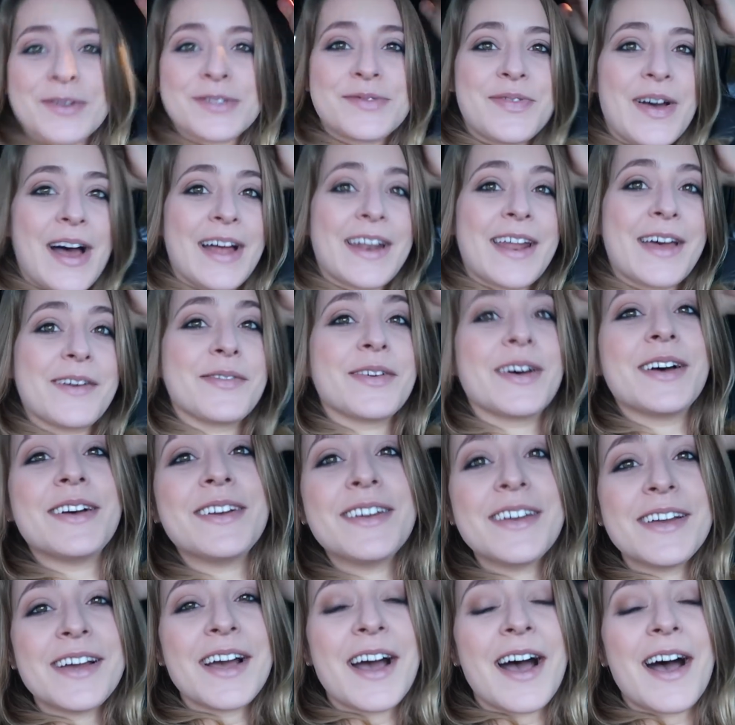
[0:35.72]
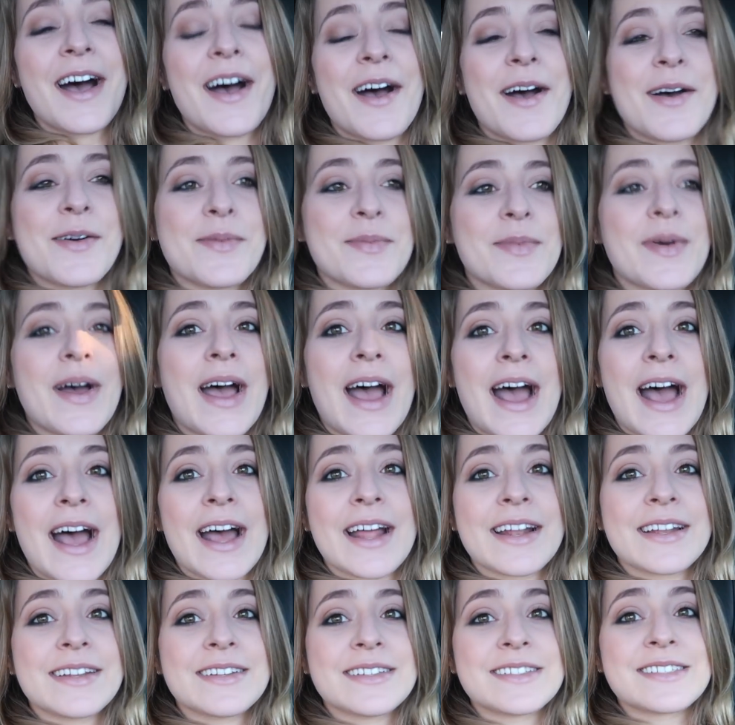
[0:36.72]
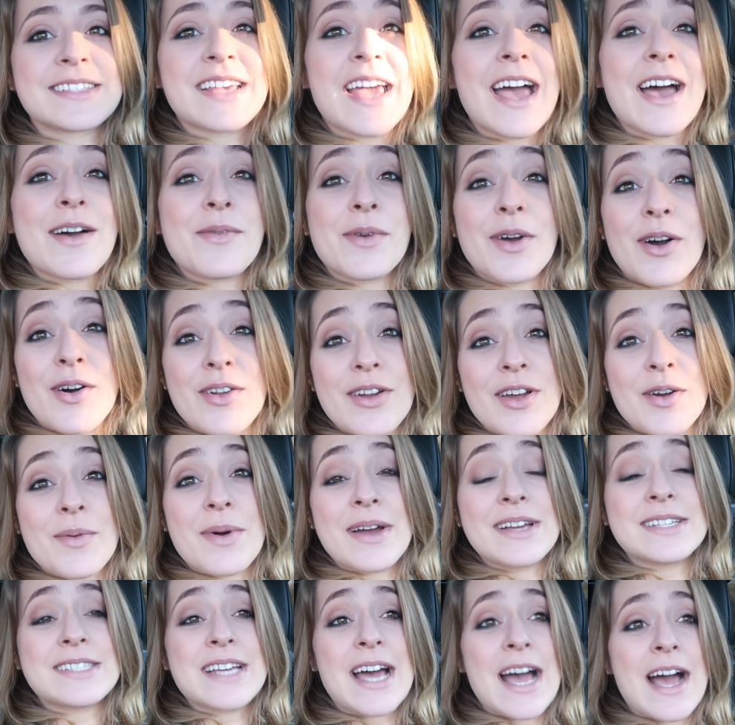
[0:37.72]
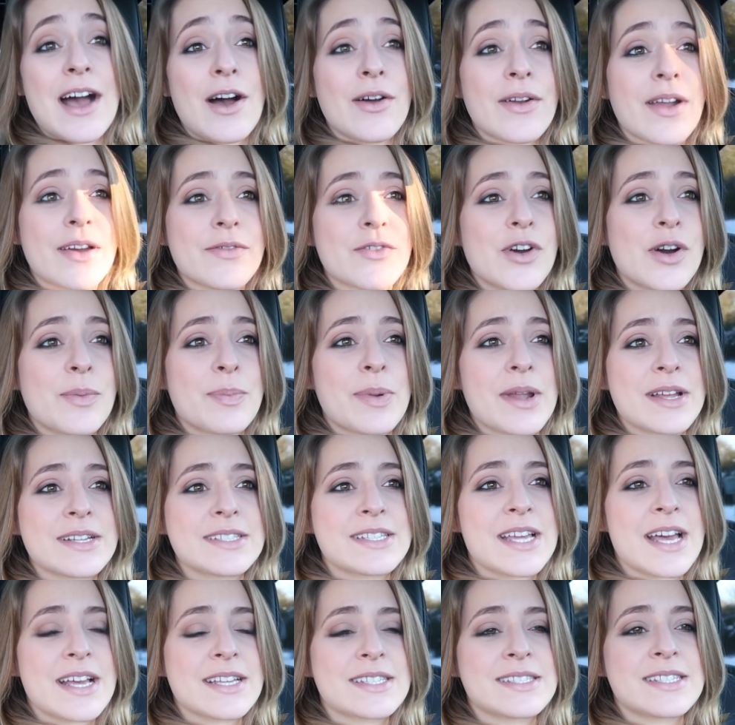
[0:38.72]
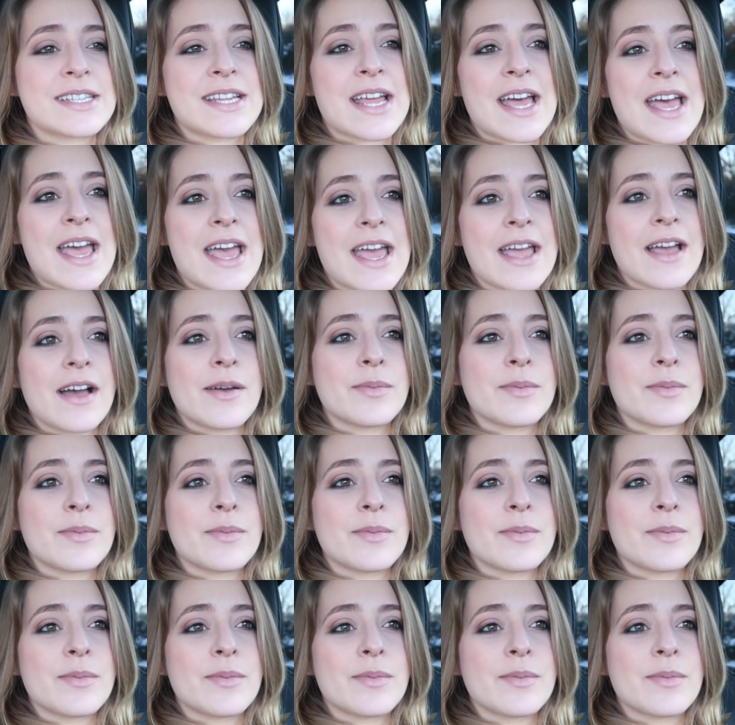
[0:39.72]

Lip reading: Wars fan ever. And we're on our way down. I've got a blood test today.